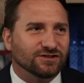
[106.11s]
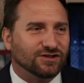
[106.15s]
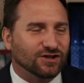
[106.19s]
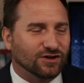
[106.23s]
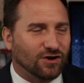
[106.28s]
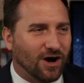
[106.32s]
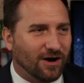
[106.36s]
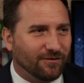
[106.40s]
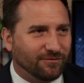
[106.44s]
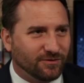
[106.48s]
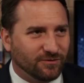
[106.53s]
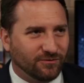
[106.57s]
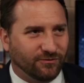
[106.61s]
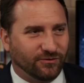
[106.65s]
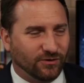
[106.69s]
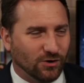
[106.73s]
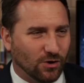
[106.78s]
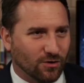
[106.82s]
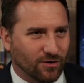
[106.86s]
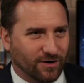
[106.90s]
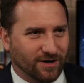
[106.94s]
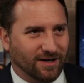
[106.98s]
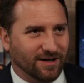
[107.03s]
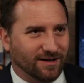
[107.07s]
took off in
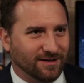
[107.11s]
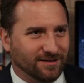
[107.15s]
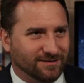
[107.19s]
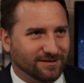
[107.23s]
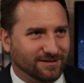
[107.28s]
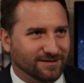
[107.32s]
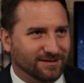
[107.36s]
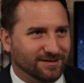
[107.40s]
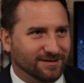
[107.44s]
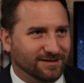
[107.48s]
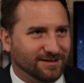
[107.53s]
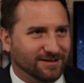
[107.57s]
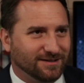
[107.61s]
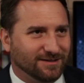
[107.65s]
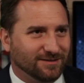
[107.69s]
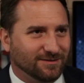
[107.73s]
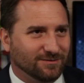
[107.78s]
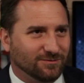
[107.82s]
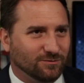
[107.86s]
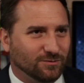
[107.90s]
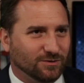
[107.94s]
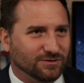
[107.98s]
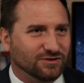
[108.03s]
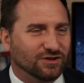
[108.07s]
Florida,
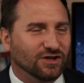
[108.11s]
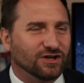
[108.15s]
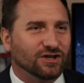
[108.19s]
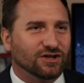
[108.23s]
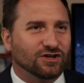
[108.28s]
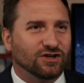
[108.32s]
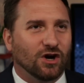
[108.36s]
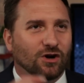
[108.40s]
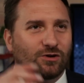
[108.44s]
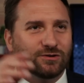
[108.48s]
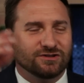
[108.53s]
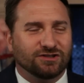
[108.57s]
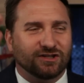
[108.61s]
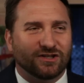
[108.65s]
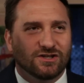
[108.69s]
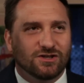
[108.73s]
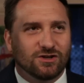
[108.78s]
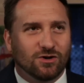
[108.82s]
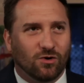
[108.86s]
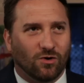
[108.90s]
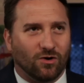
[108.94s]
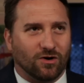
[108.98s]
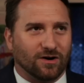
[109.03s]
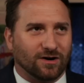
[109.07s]
was gonna go to New
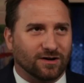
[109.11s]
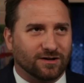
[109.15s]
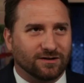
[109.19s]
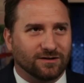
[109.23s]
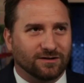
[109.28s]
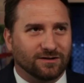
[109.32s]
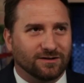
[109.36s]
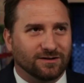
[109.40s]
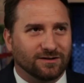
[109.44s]
York,